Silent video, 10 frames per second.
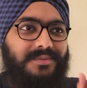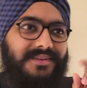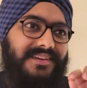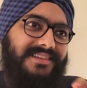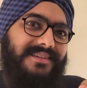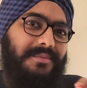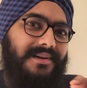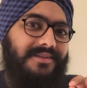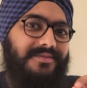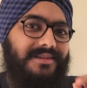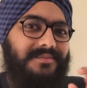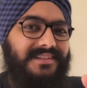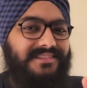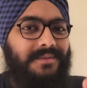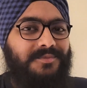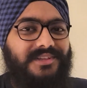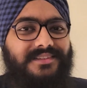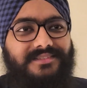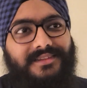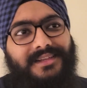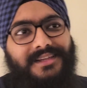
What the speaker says: but very similar film in some sense.